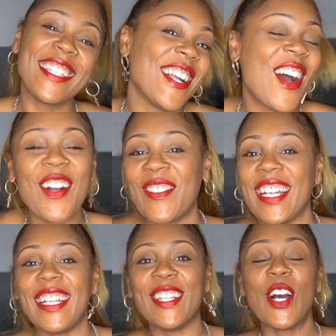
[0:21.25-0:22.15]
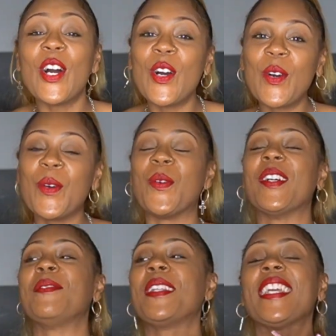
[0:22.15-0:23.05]
Y'all already
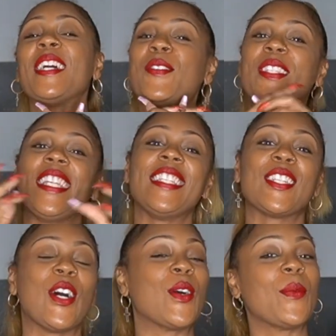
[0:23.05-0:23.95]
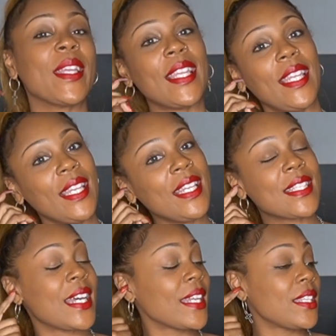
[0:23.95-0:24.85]
know when it comes to these Talk with
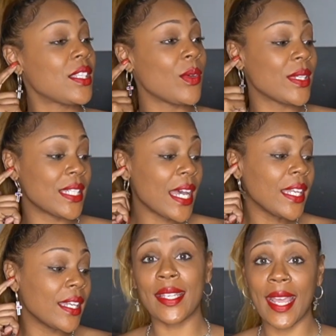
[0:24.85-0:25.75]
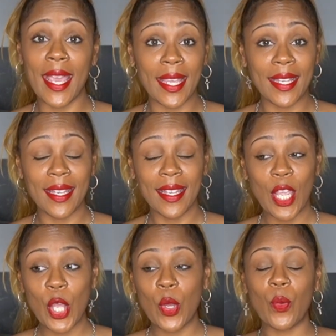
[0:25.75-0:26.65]
Keys, I get so excited. Today
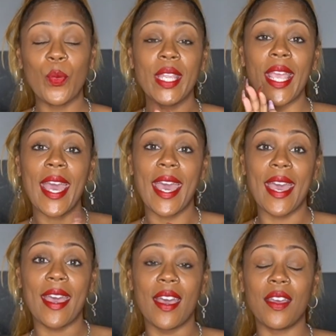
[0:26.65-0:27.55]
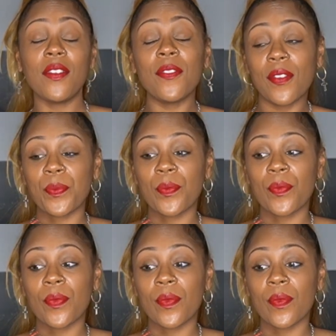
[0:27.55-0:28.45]
we have,
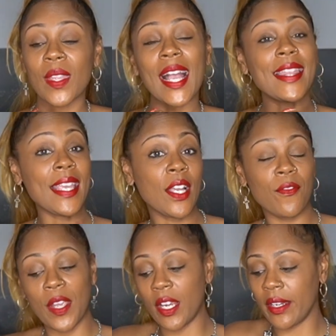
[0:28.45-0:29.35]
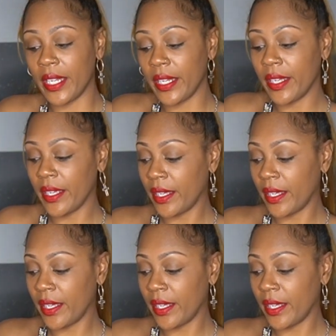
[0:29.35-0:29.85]
I think, a very